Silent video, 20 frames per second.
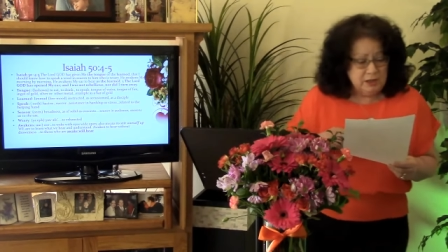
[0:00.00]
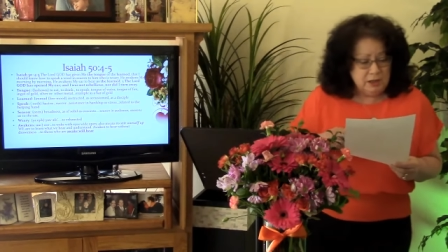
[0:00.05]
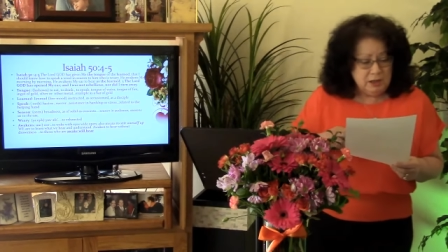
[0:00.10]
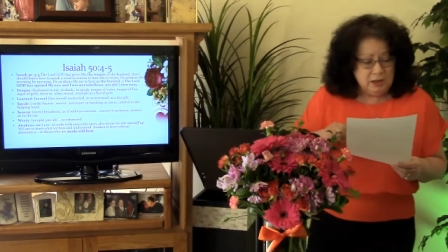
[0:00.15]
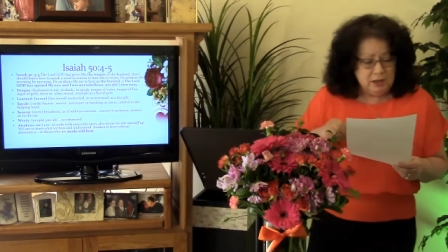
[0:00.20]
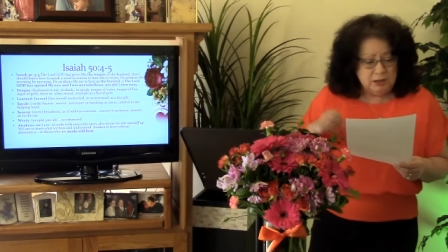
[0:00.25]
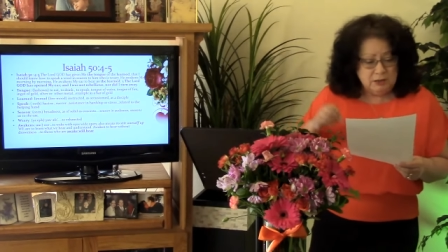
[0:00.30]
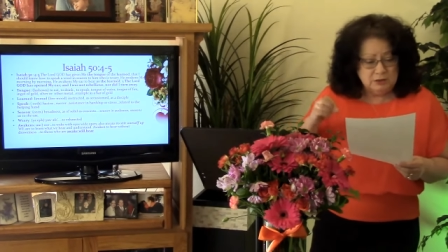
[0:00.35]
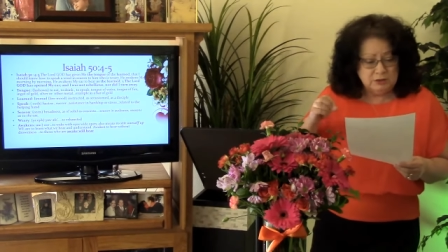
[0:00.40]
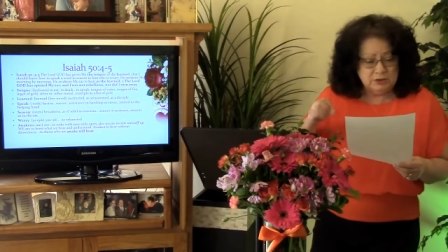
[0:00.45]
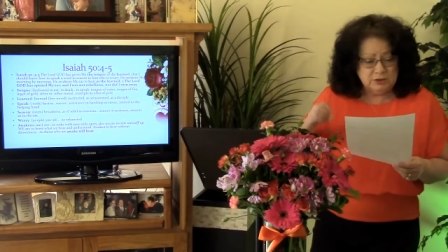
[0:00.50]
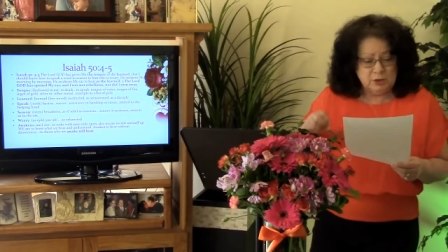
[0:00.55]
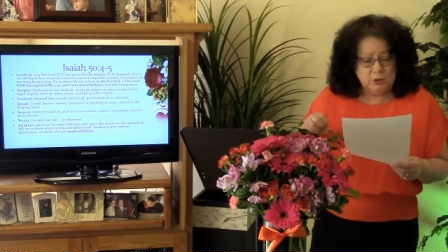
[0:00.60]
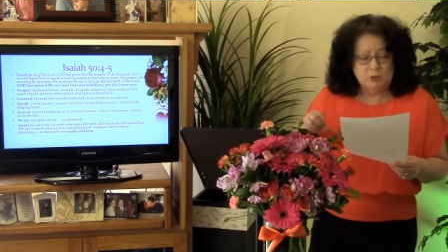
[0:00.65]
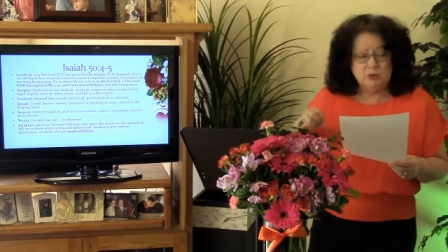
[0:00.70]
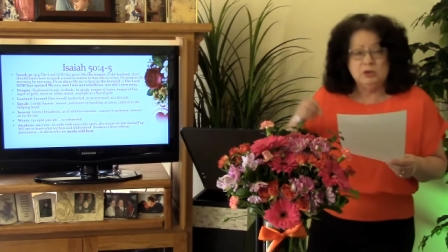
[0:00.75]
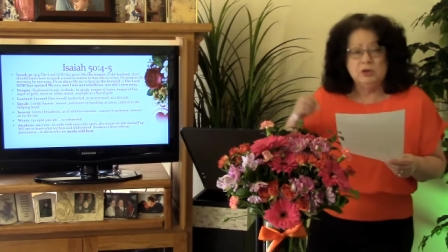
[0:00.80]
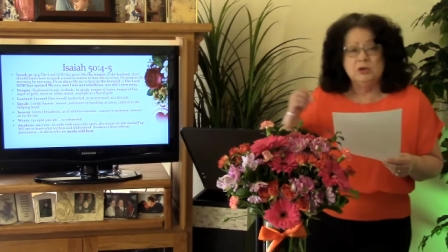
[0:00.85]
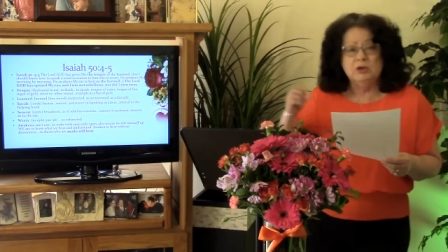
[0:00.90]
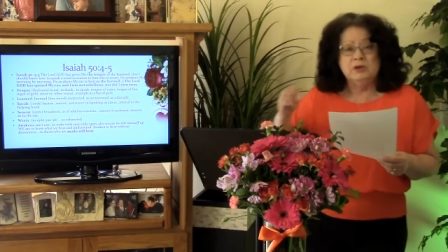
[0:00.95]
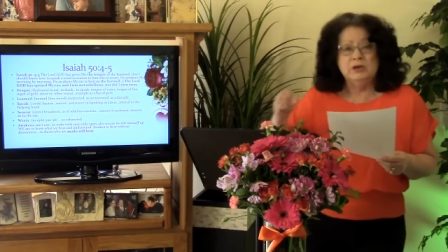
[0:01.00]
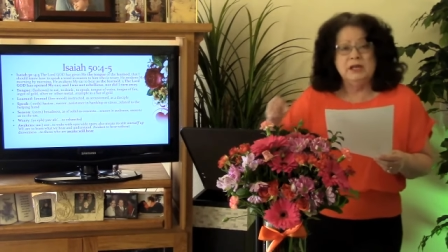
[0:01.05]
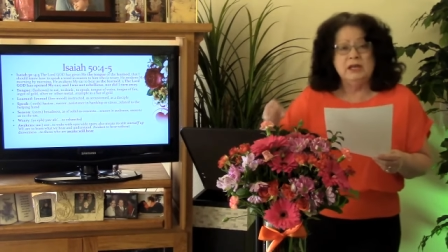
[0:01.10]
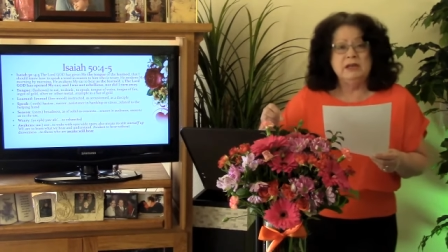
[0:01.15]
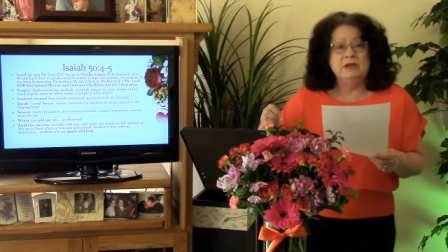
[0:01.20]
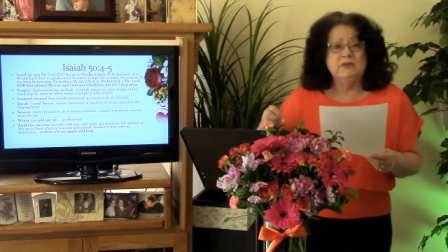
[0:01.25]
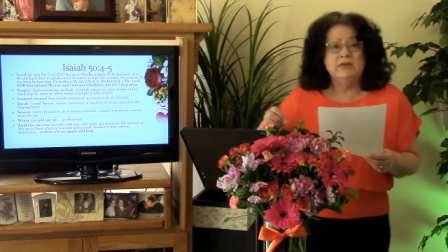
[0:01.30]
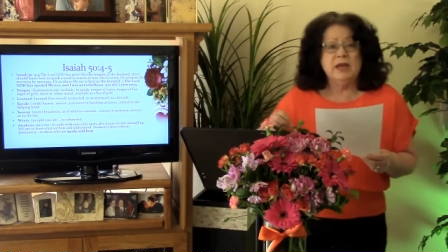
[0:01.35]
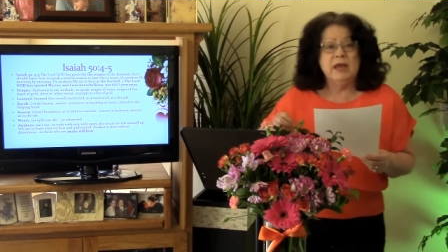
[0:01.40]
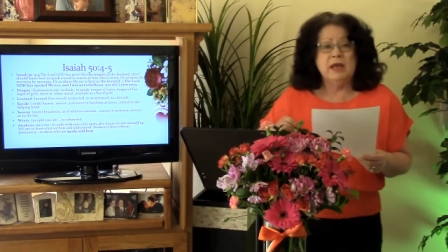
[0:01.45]
Uh, so
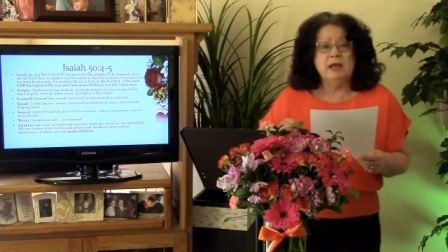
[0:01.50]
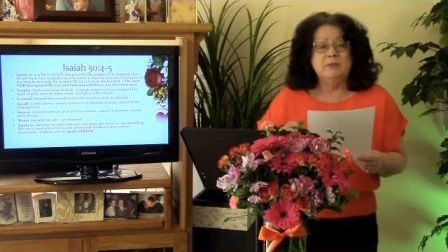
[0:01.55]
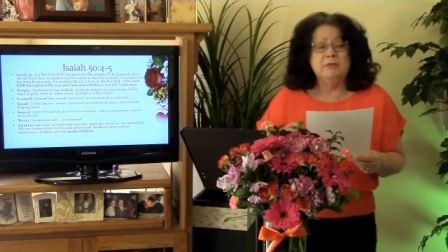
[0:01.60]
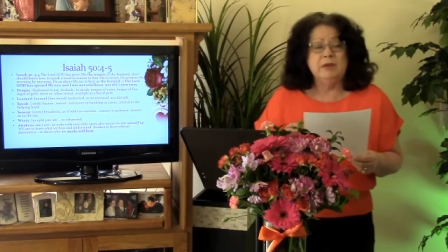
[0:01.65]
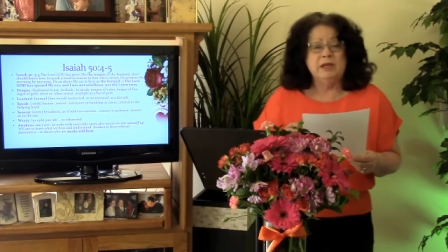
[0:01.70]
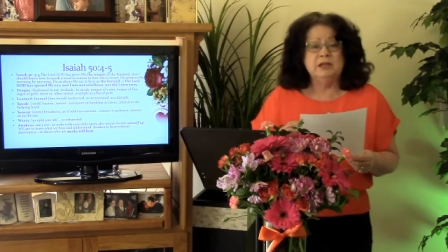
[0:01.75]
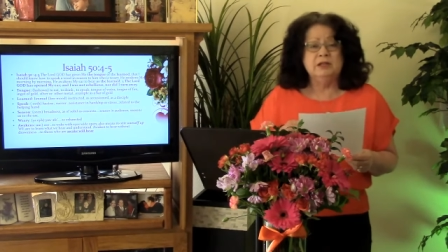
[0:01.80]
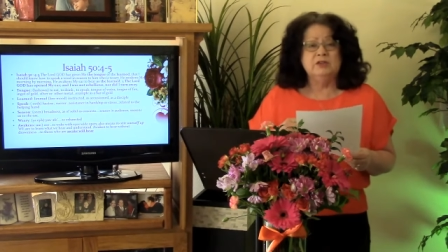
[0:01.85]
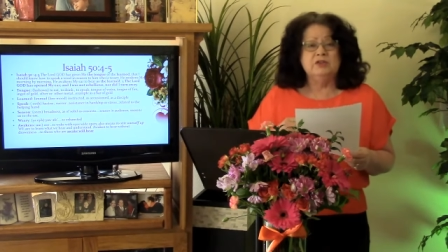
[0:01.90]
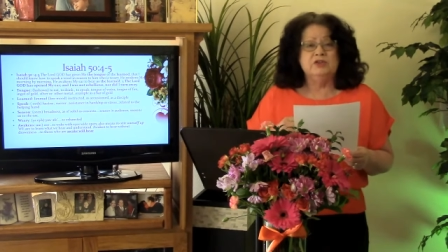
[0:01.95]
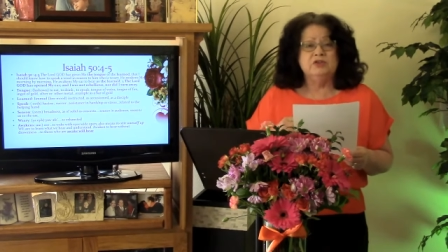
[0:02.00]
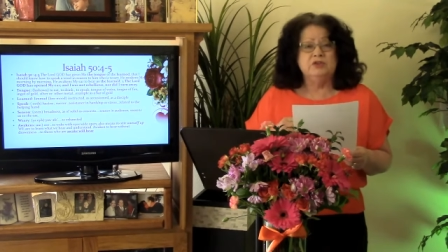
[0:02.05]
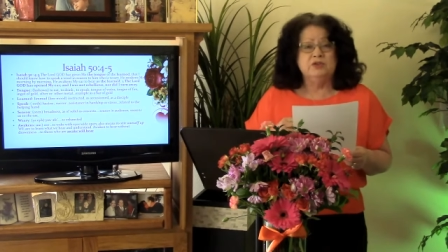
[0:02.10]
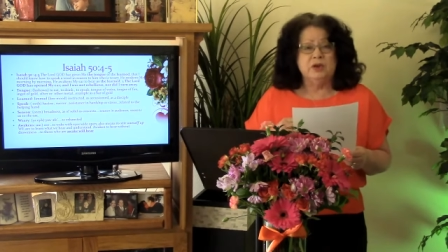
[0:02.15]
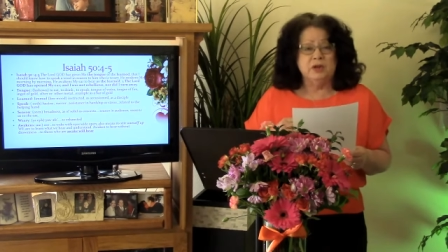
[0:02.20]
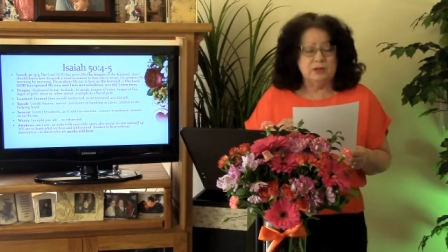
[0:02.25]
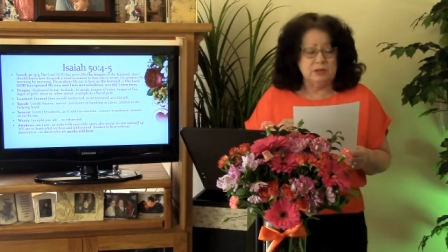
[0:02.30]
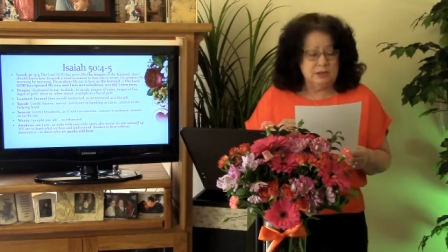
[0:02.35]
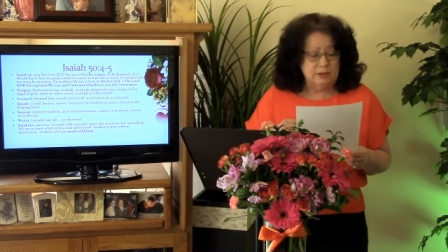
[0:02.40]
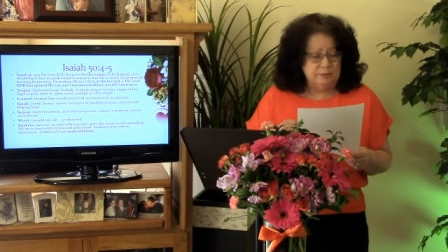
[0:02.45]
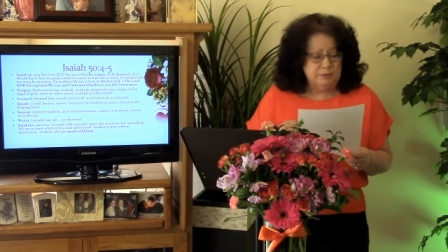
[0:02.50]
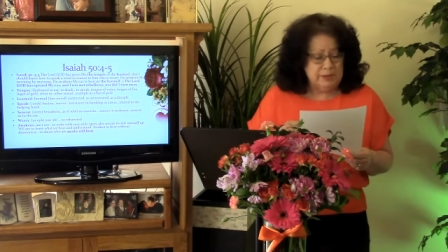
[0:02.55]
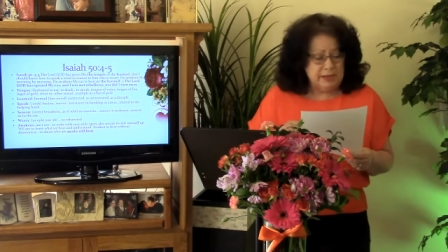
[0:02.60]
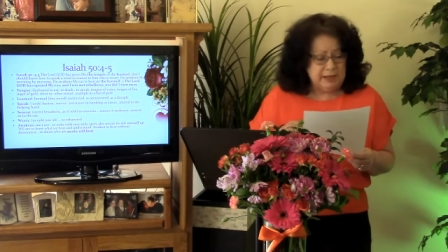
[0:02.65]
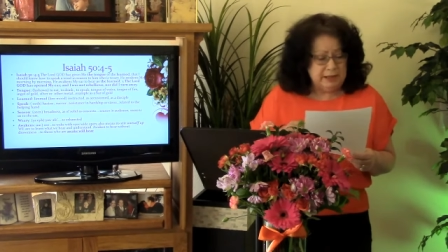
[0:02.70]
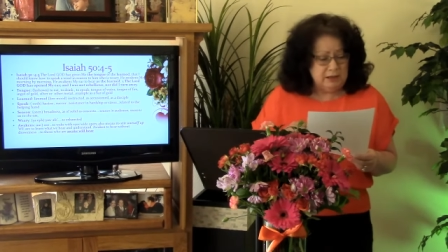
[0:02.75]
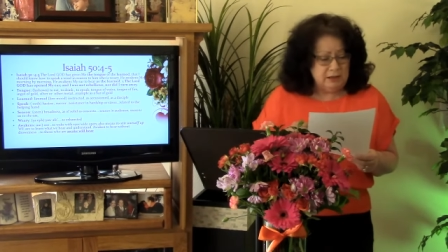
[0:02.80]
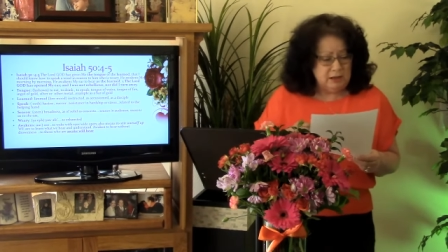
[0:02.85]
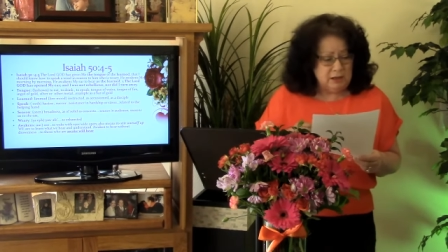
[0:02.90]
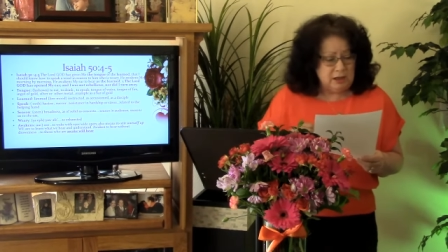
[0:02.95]
learning that, being instructed
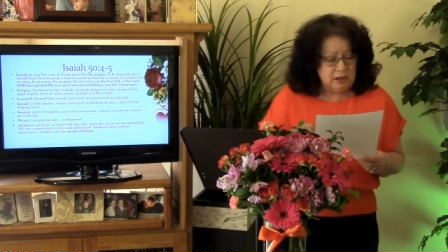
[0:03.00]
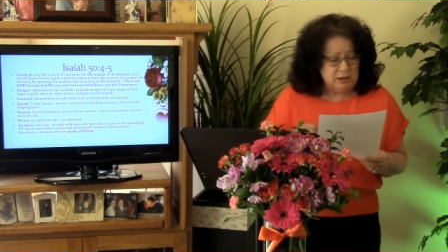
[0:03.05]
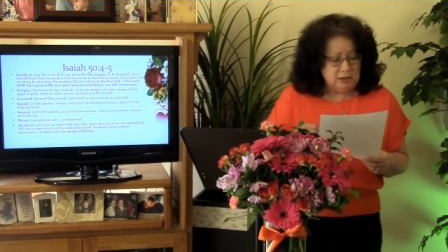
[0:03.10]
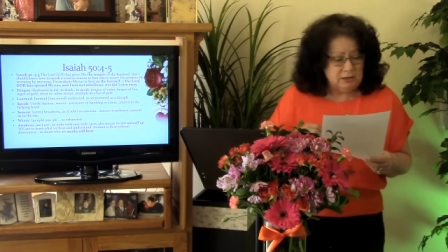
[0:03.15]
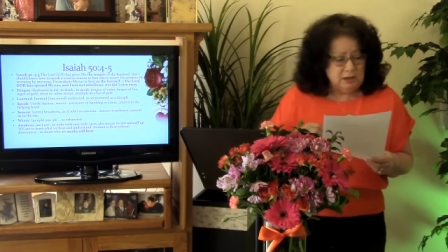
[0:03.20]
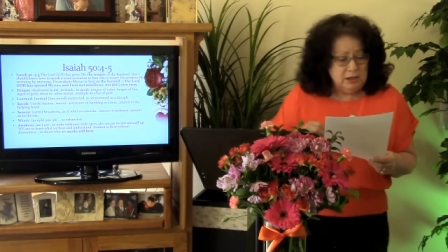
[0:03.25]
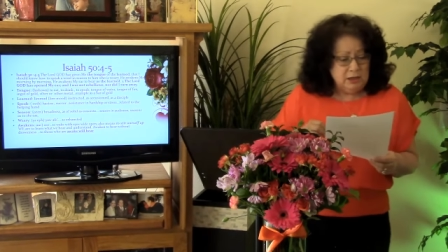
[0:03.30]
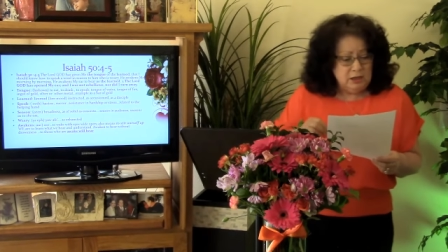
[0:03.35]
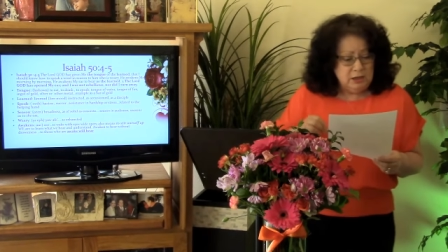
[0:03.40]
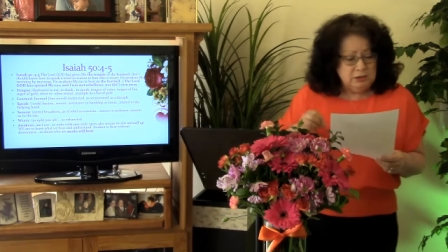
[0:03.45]
by God.